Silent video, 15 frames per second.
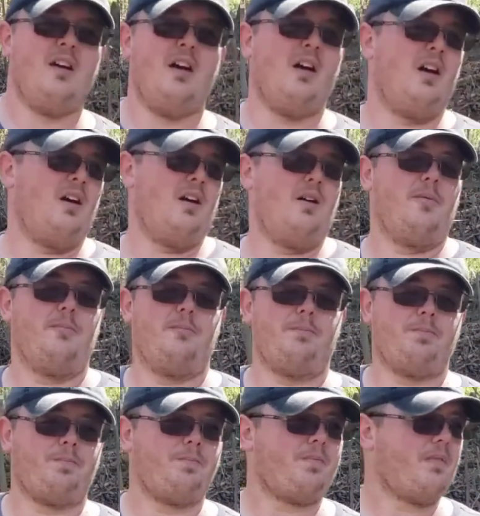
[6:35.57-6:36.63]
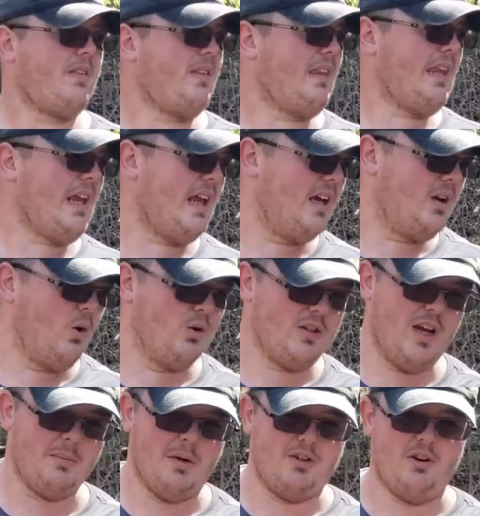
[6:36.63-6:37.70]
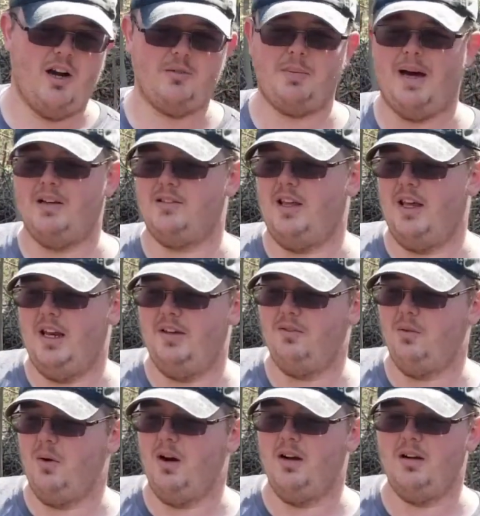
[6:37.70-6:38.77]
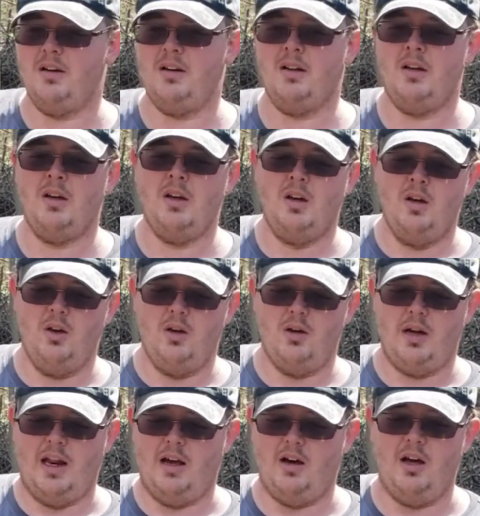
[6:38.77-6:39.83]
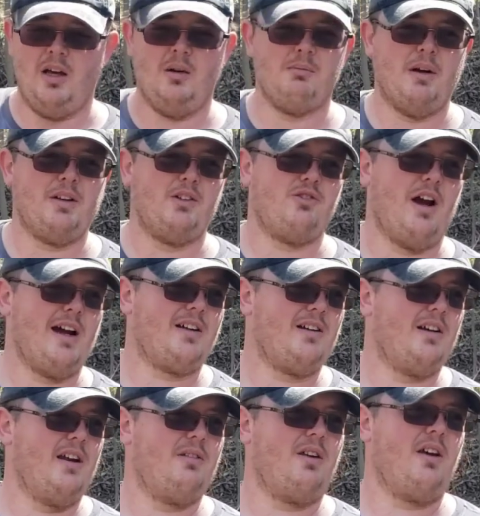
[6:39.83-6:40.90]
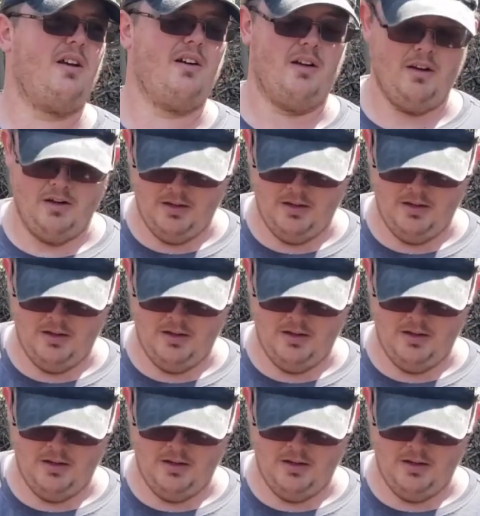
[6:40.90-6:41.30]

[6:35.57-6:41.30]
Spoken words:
of course I got my trash piles laying everywhere. I'll bring the tractor down here